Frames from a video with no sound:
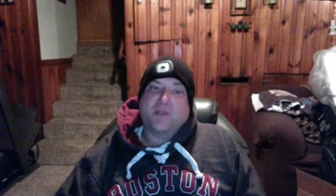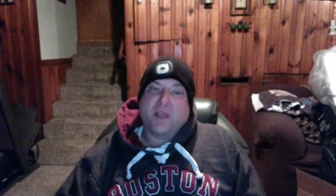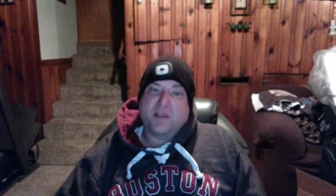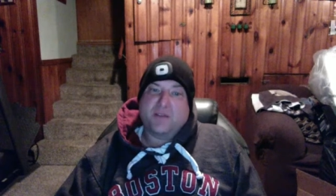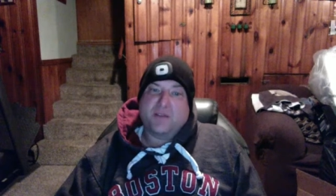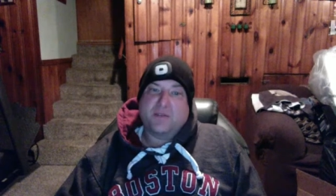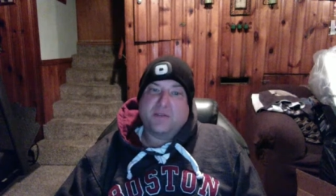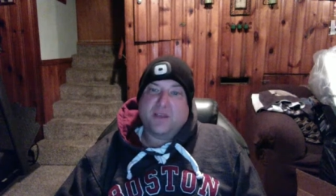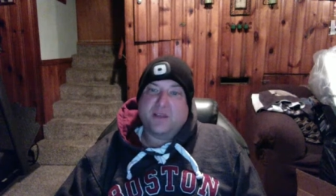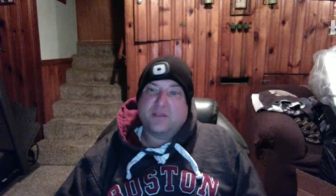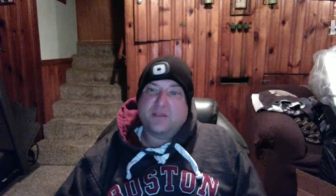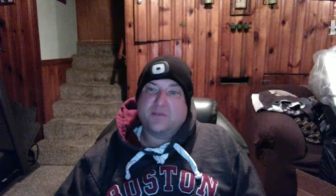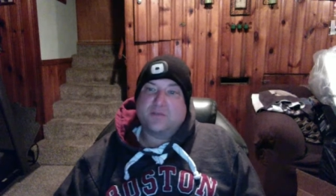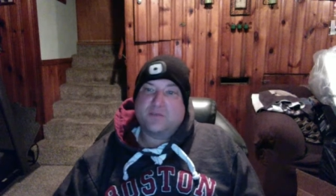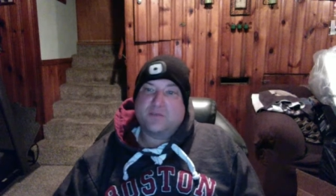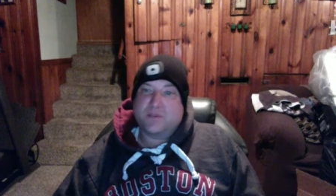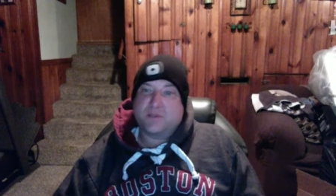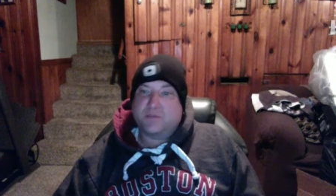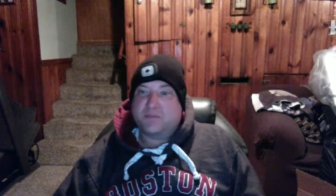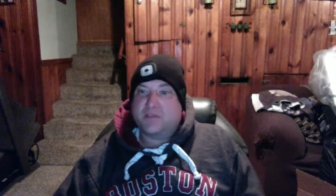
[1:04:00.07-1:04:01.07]
do that
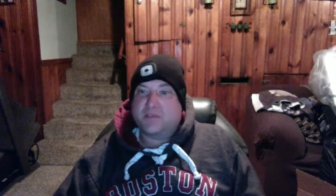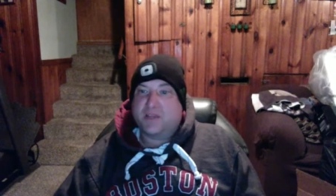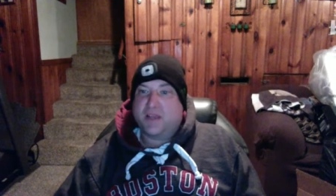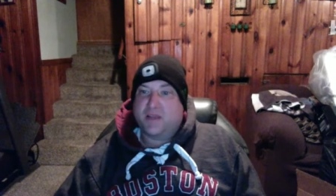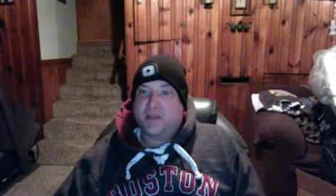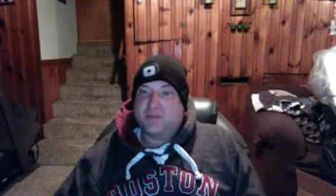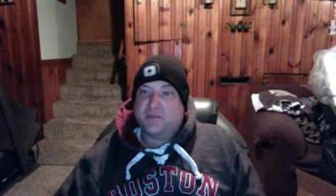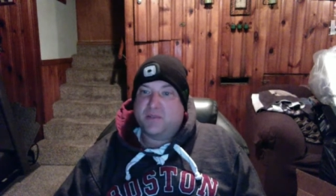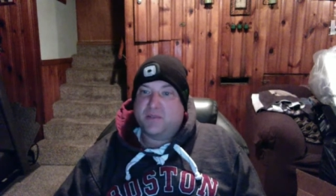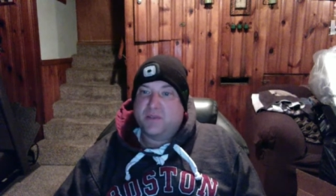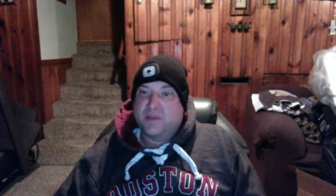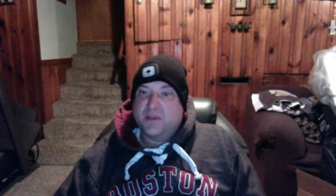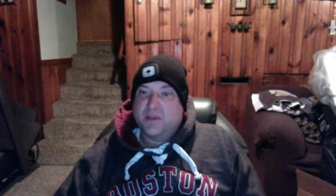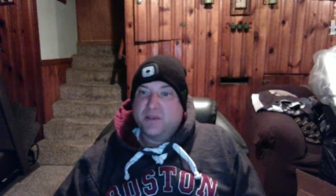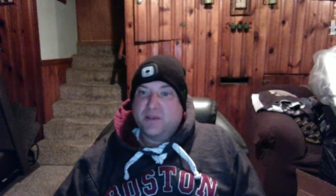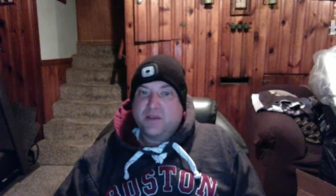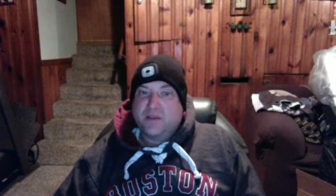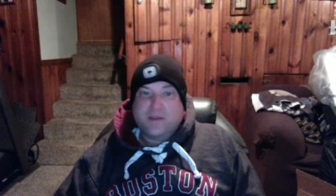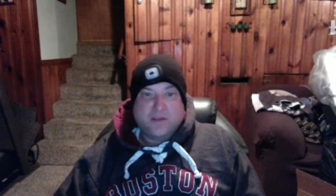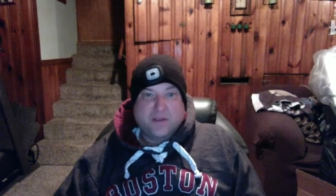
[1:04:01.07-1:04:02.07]
too sometimes.
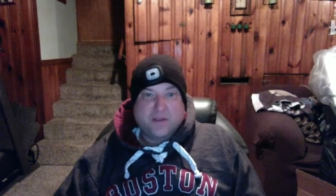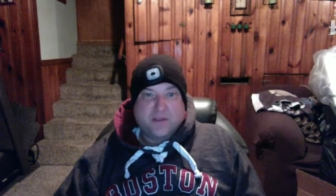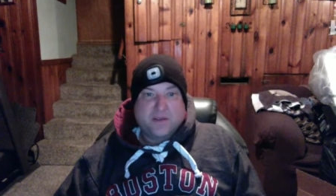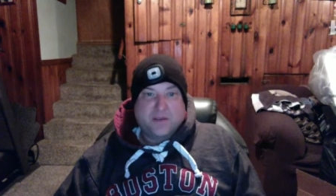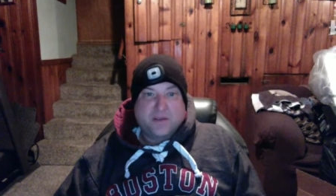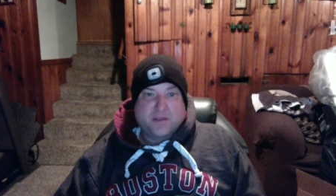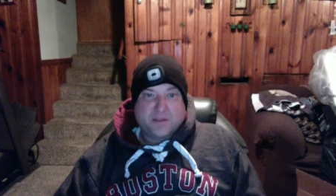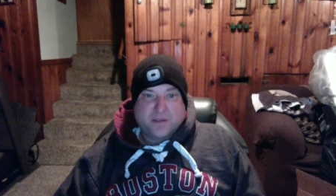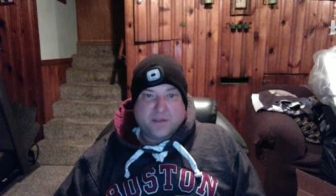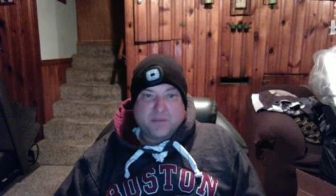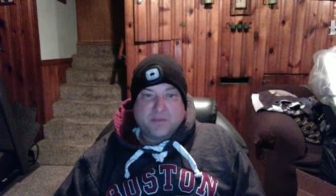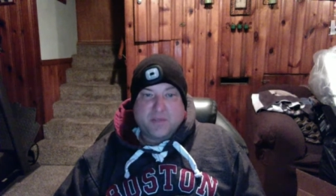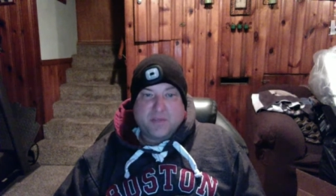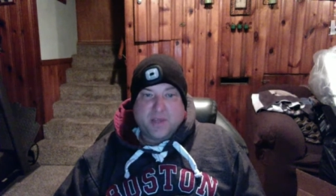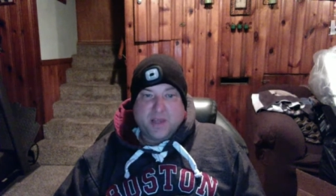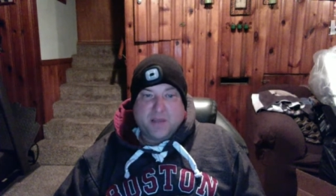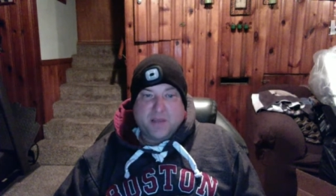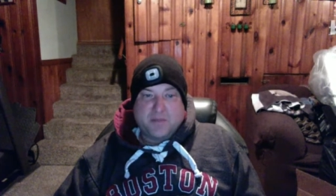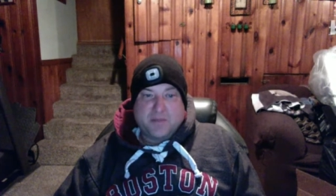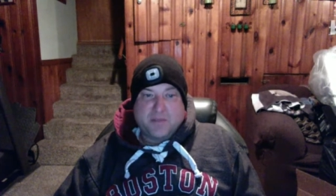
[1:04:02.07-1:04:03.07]

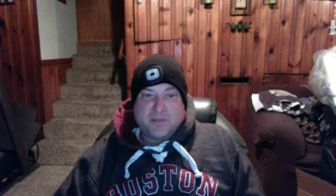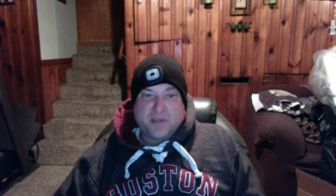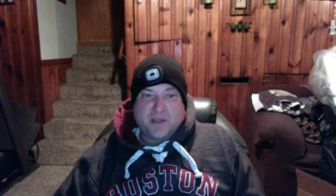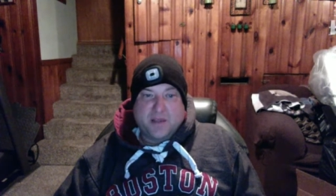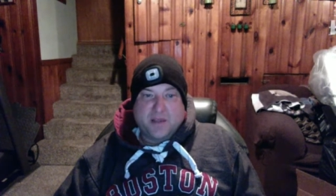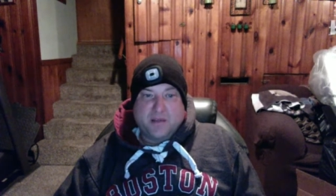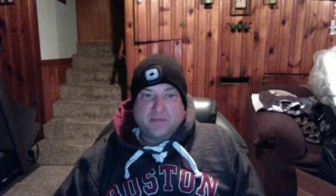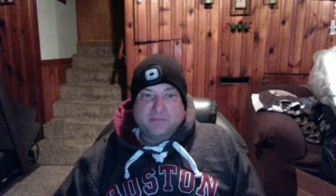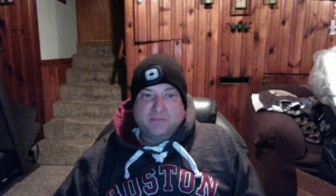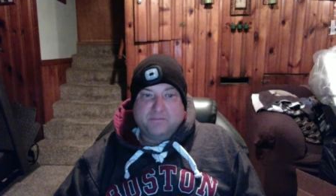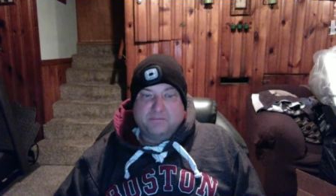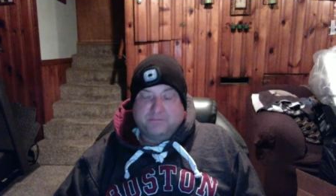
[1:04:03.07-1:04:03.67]
Sometimes, sometimes